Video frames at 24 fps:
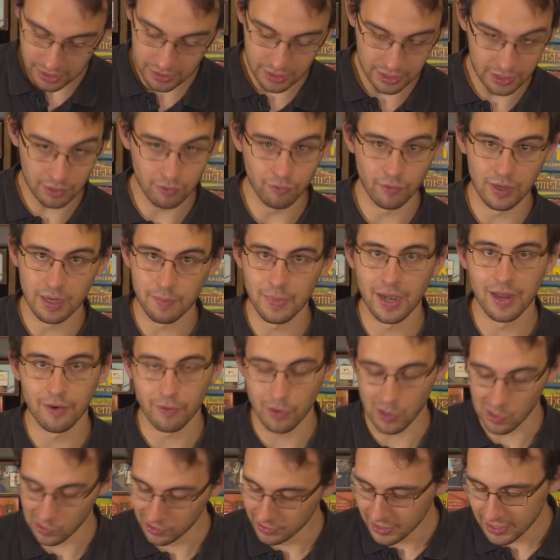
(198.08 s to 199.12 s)
This is a really bad
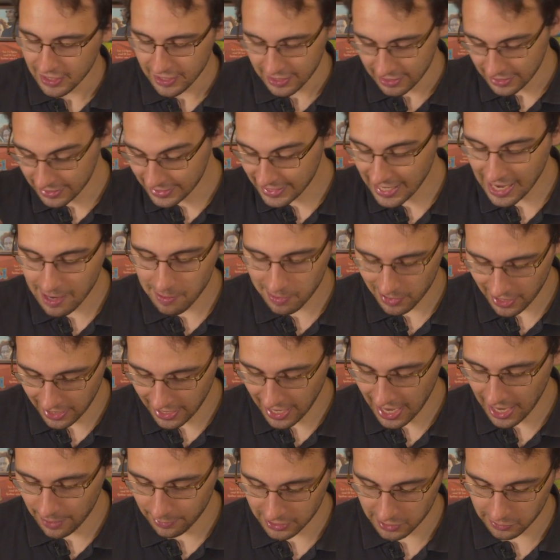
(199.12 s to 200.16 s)
roll. Same thing
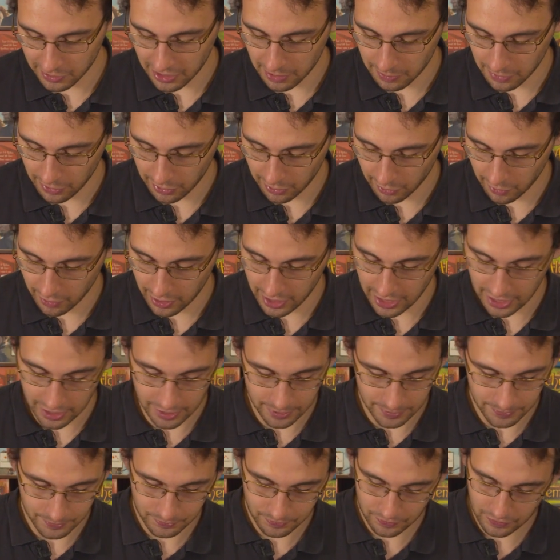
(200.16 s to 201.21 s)
happens with number 3.
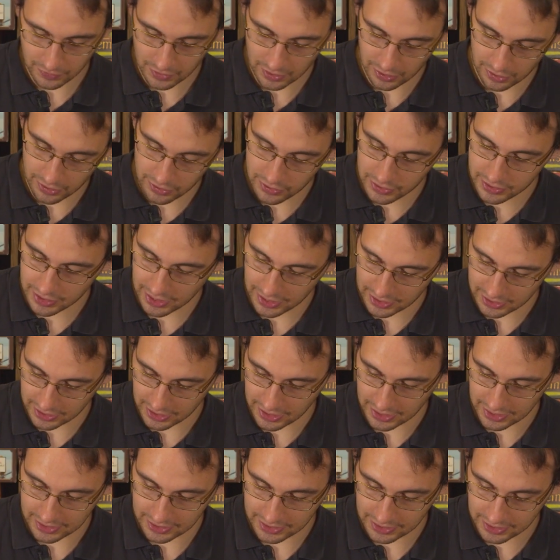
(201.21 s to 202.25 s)
Lose that
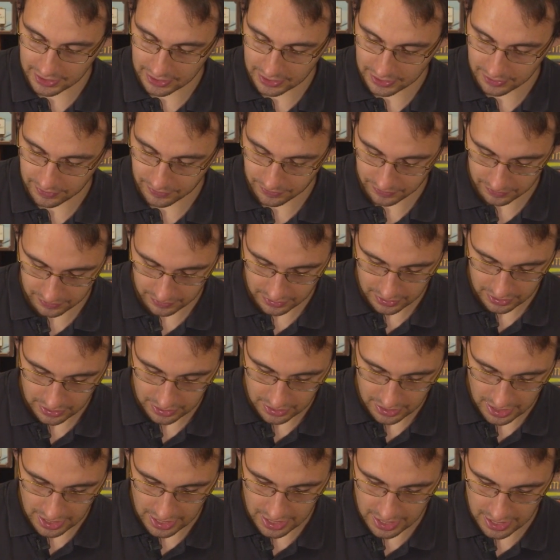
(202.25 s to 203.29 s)
dice,
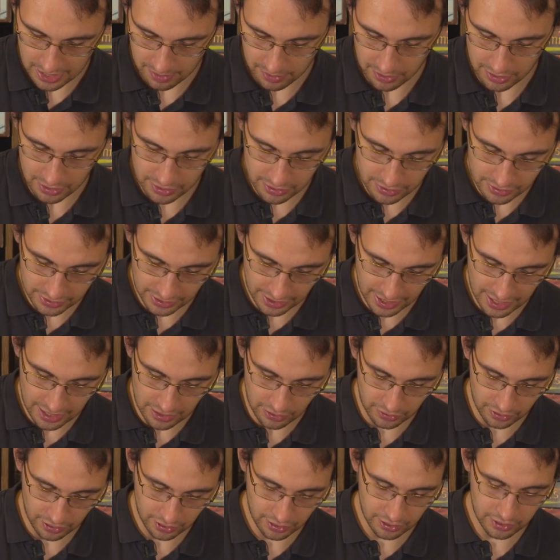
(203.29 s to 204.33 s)
lose a
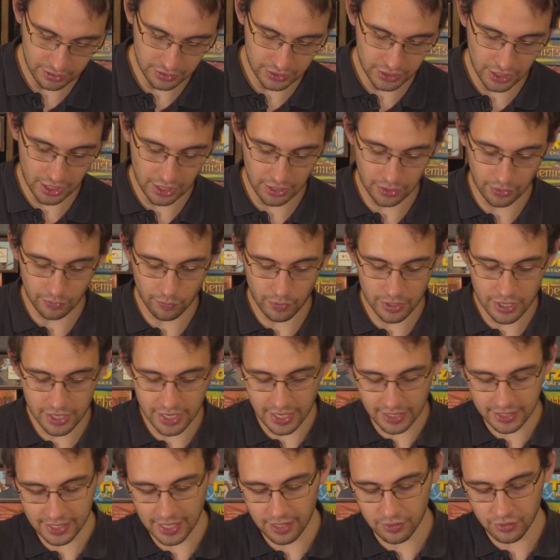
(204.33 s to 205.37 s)
health. So when you
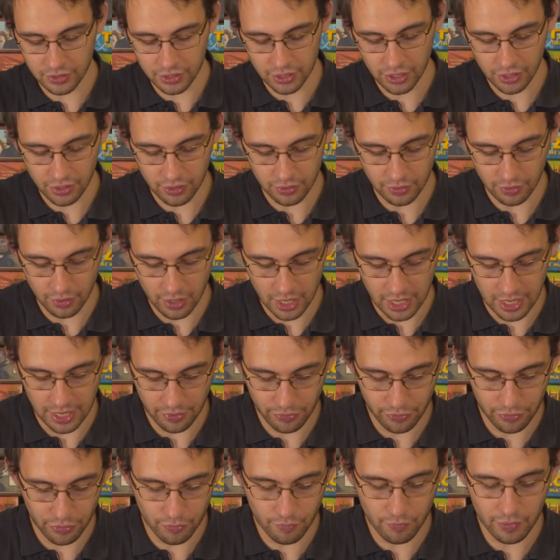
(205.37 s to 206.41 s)
get down to
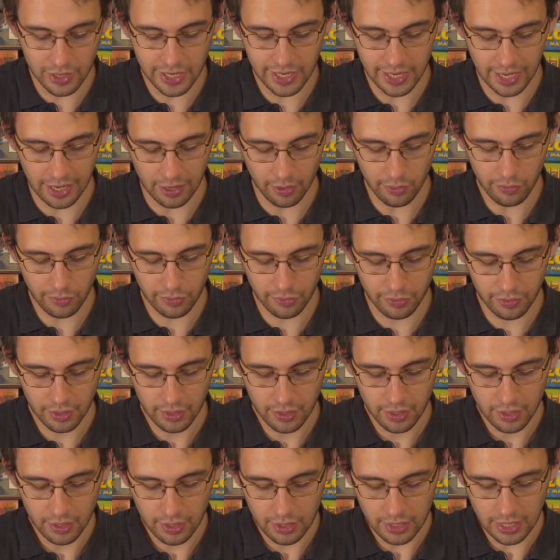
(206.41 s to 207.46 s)
3 health,
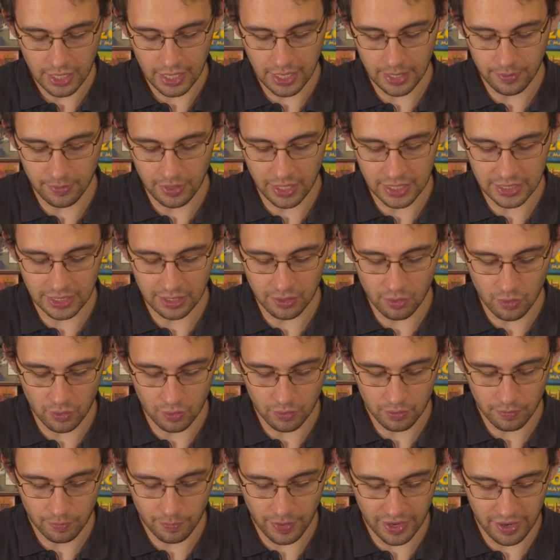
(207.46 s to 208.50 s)
as a
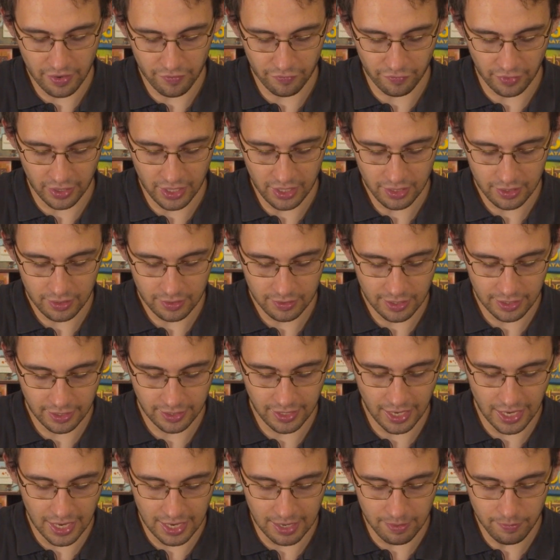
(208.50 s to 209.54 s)
little benefit, the
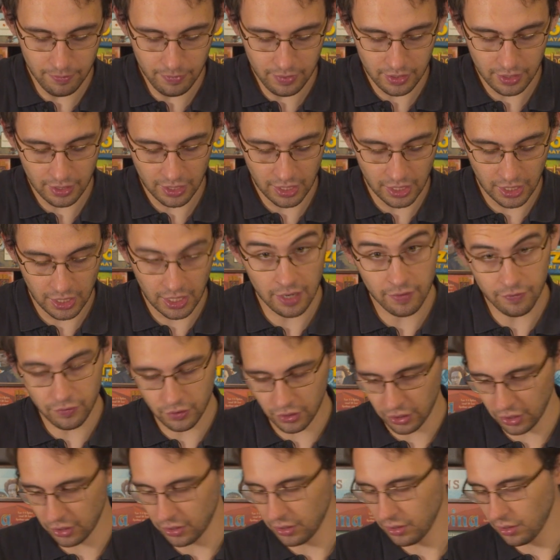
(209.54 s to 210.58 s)
game
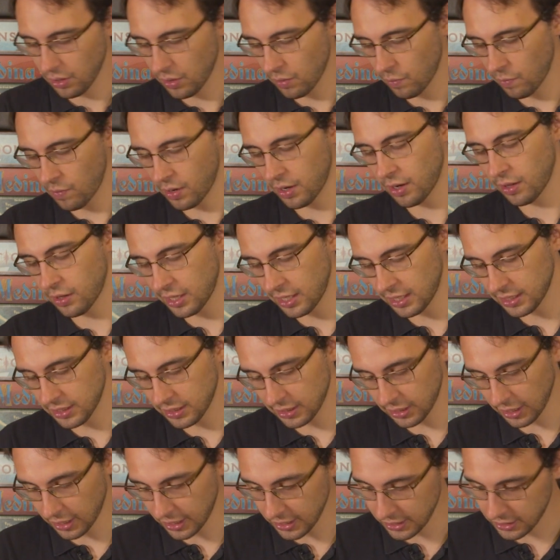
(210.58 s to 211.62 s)
gives you 1 of these
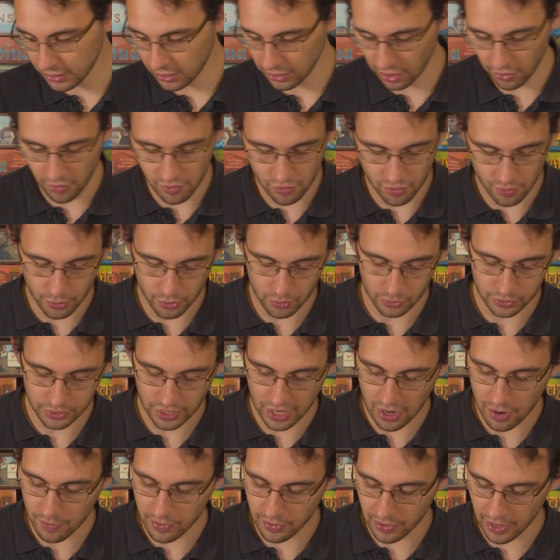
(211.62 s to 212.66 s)
dice to go in your pool to
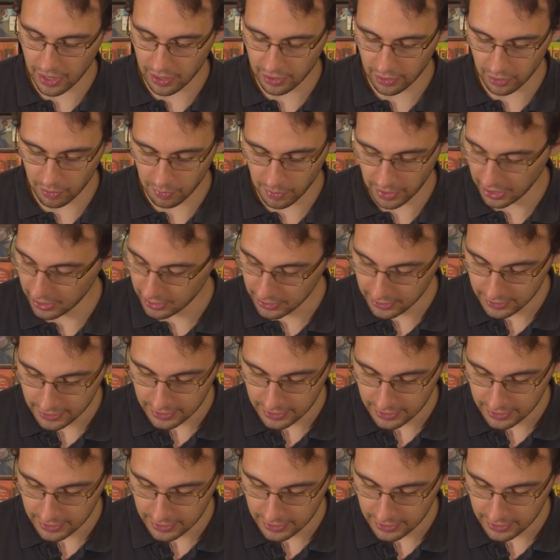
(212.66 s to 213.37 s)
help you out a little bit,